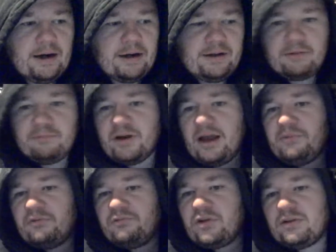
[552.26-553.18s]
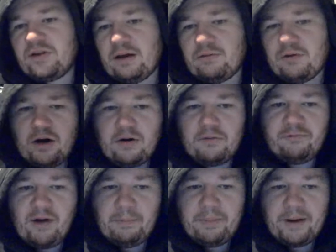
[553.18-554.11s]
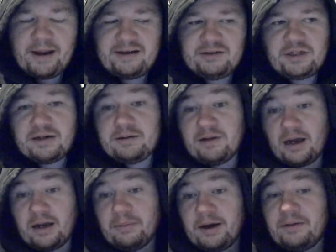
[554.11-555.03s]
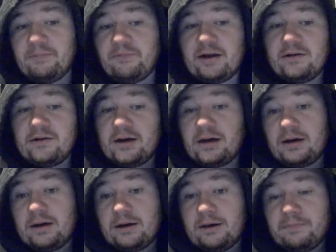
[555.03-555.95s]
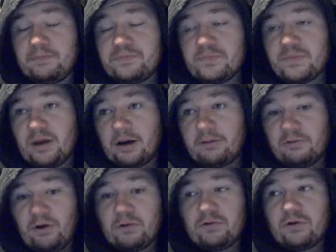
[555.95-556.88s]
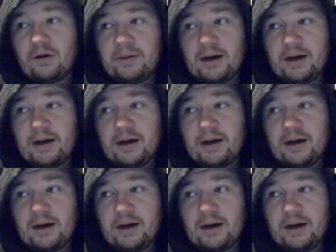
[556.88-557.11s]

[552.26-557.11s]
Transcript: Then we have a rundown of Rampage and Dynamite. Then Nyla Rose